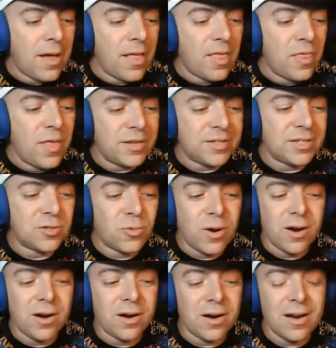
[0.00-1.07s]
This is
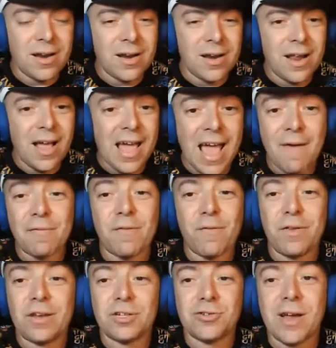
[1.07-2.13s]
where I have to
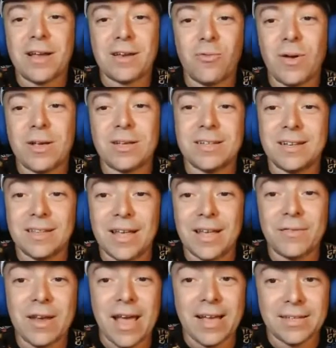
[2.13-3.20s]
finish Dragon Quest
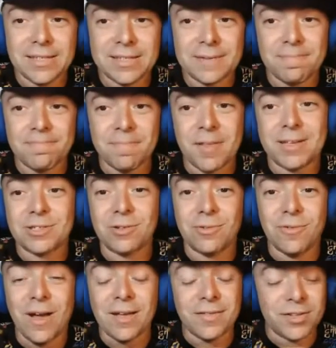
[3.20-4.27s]
11S.
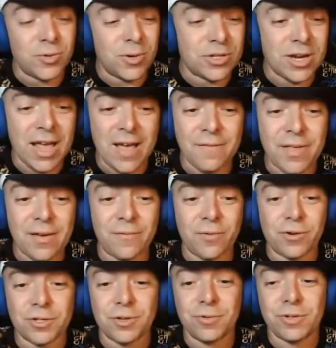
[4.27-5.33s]
So on the Switch, I have that
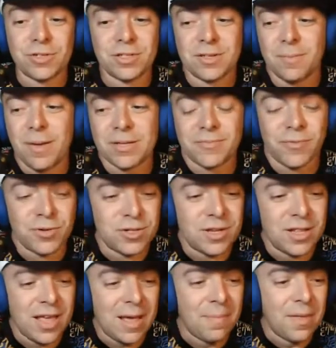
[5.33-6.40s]
version, which is the best
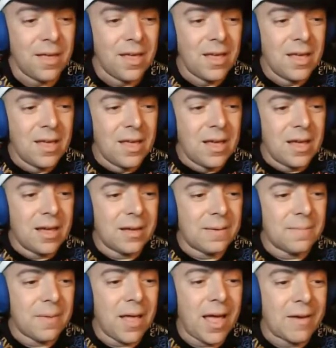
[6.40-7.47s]
version of the game.
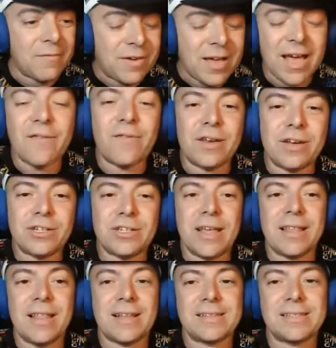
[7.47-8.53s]
I've got to finish
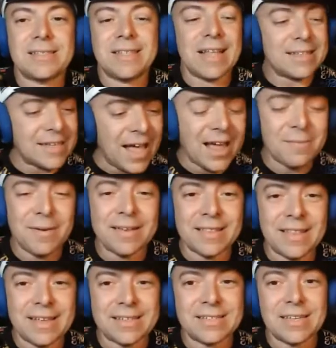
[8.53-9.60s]
that. That's on my
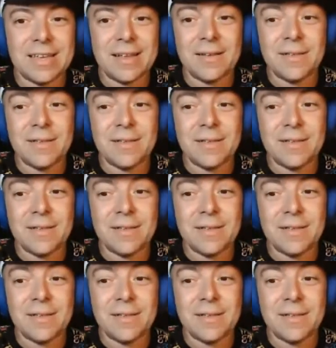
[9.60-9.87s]
list.